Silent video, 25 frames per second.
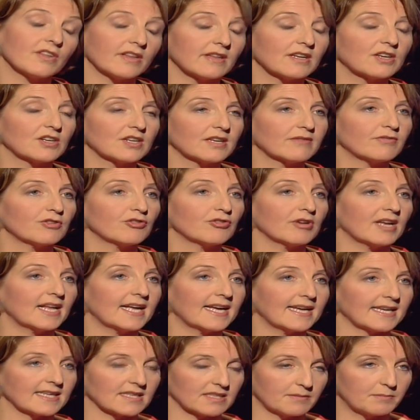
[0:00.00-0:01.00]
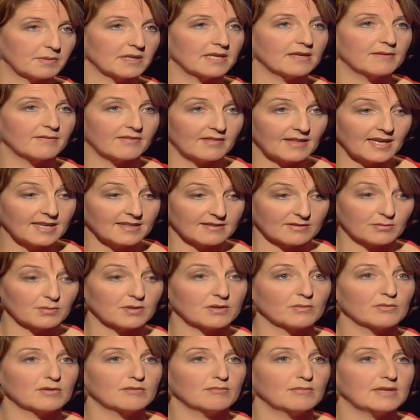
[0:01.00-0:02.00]
that they could ever relax, but uh, that's
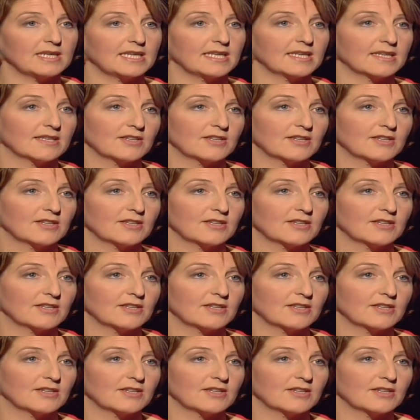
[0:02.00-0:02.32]
what it would mean,